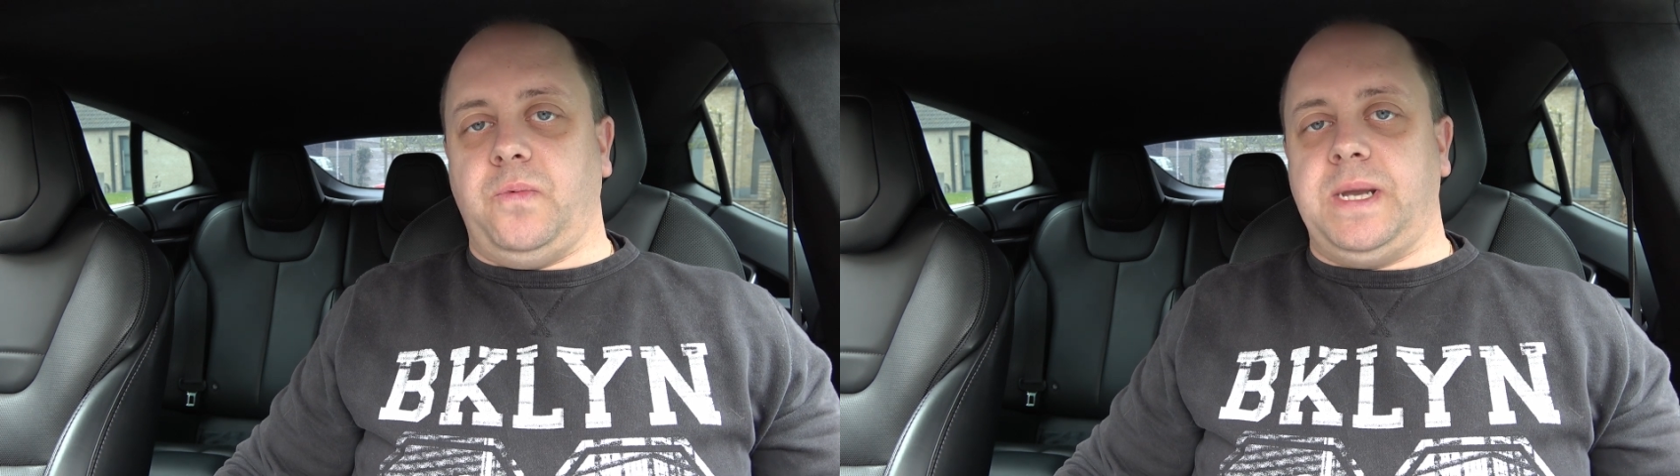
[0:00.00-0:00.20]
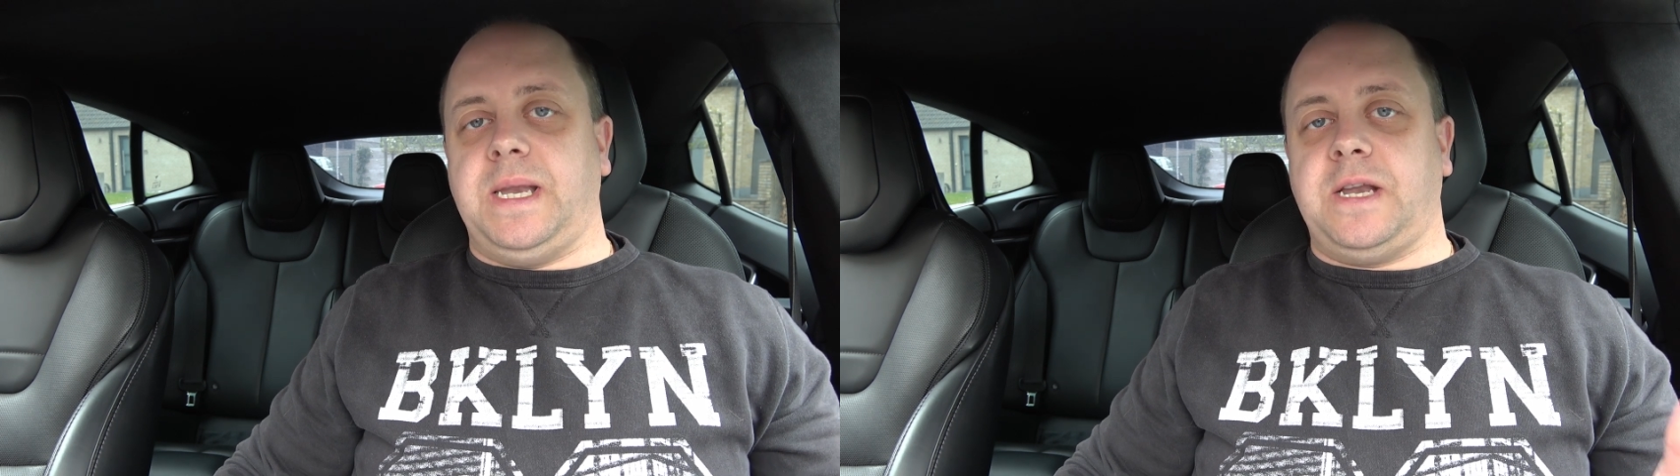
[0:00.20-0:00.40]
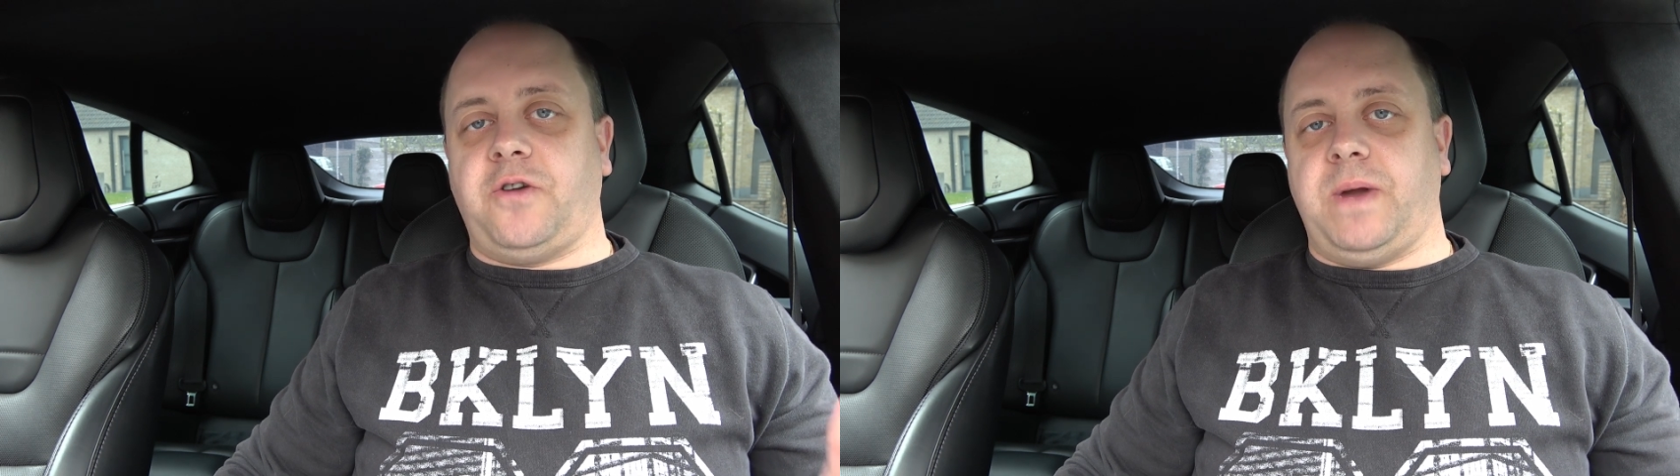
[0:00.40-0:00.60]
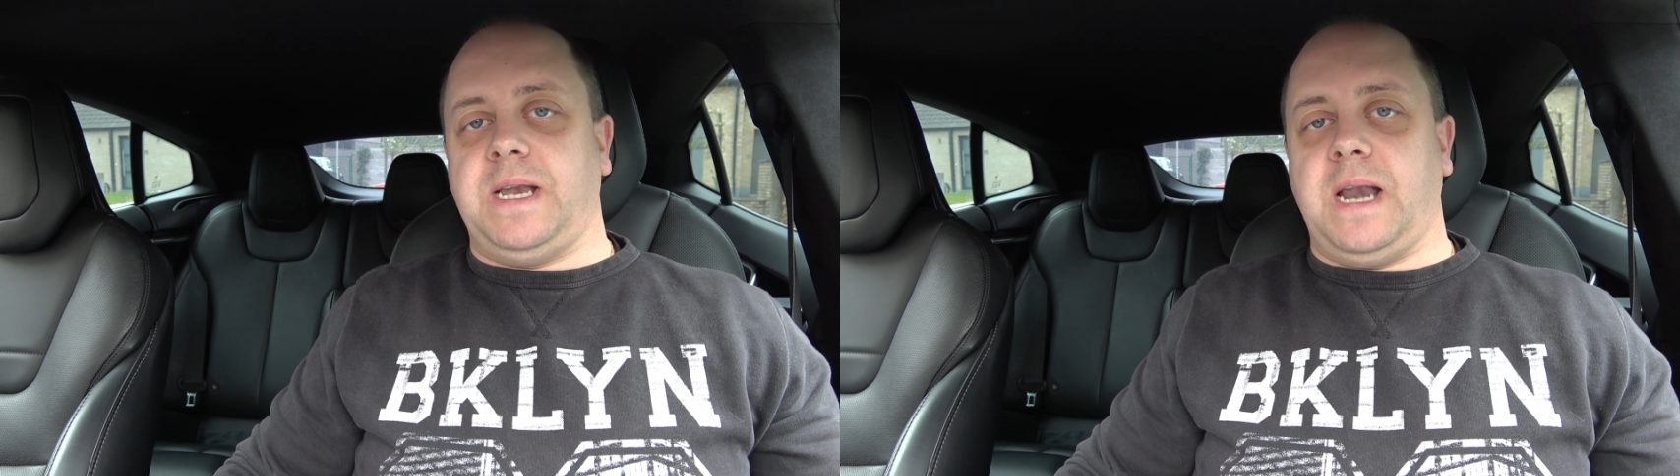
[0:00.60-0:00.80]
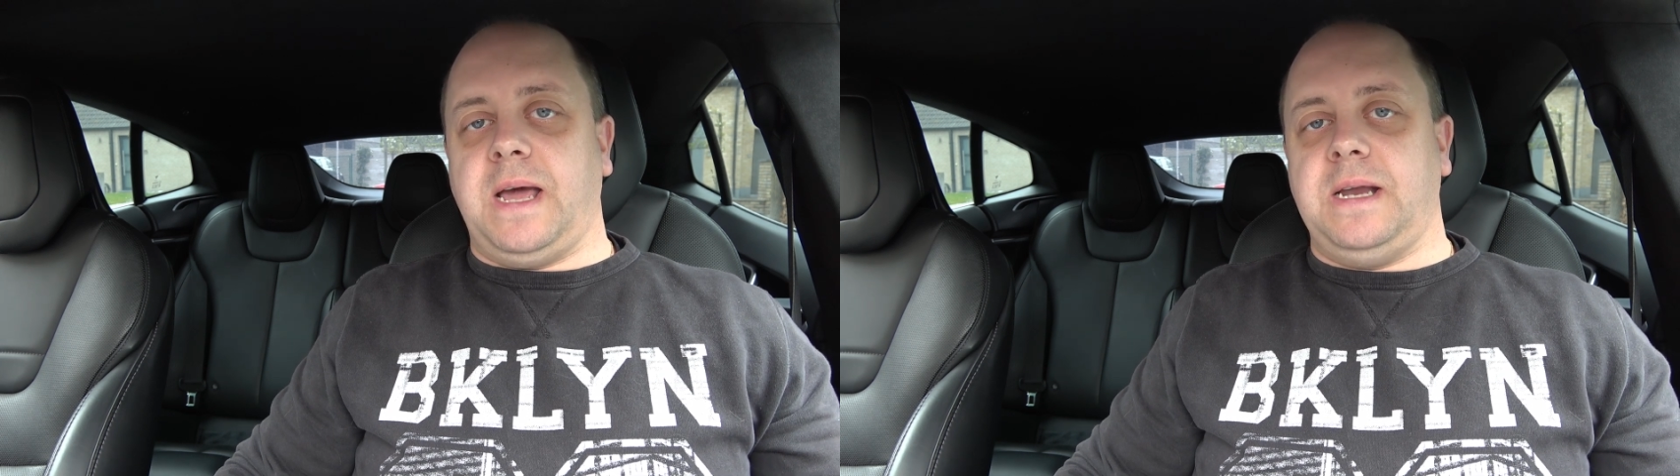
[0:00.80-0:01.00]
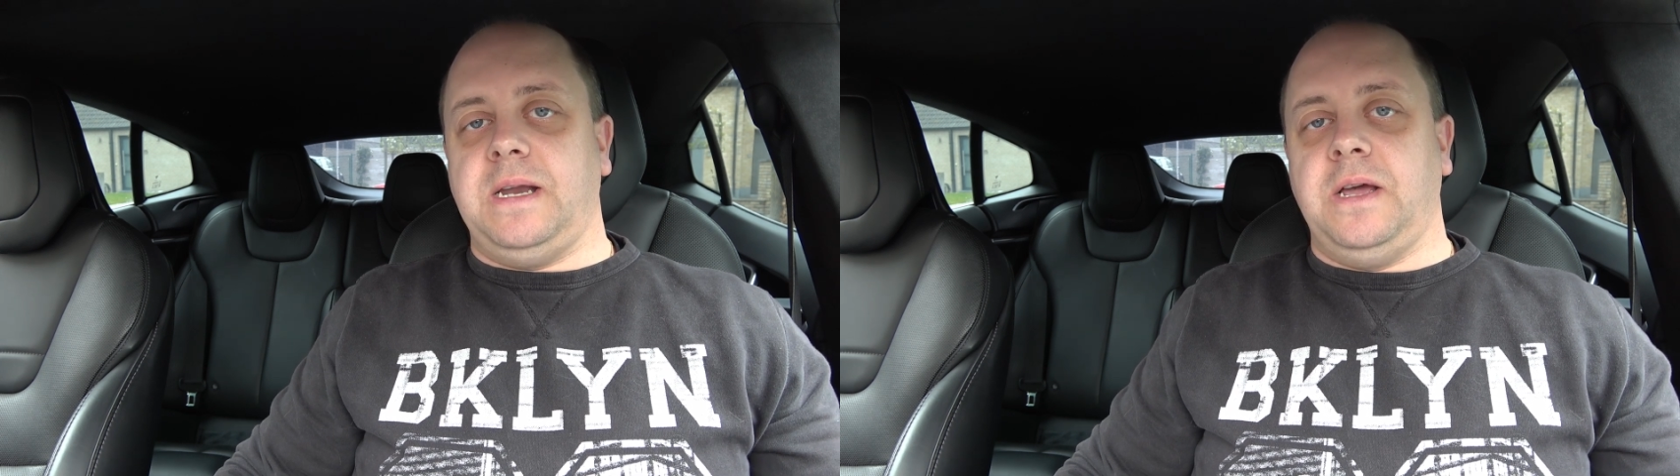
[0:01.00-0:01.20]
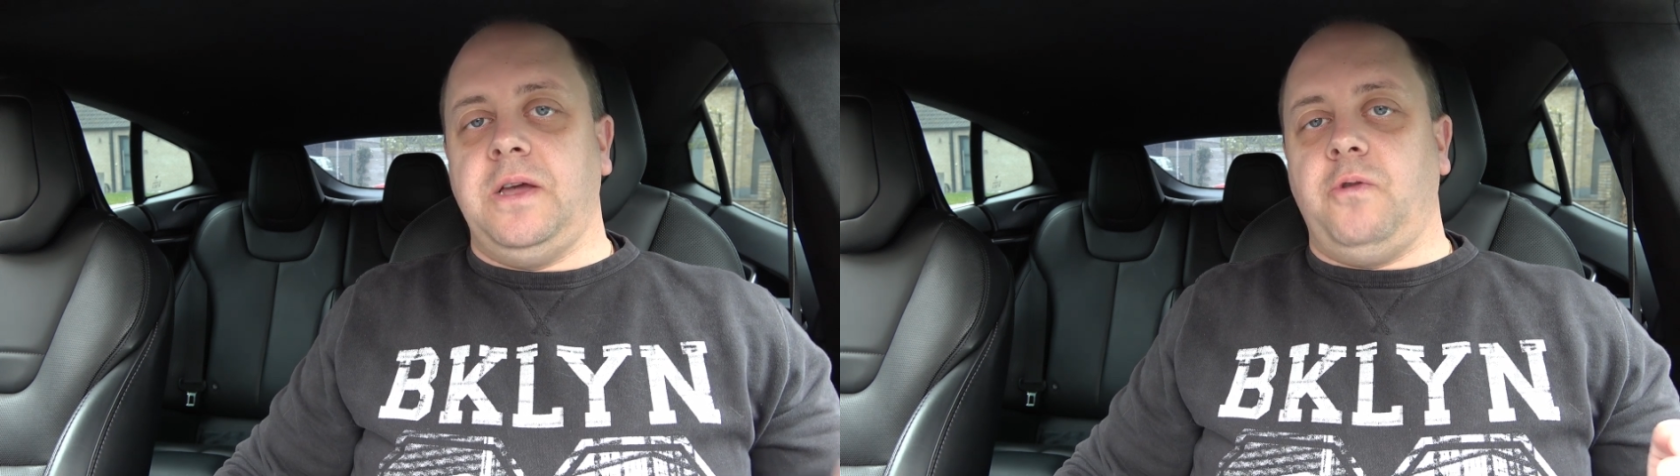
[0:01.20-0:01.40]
with that trend line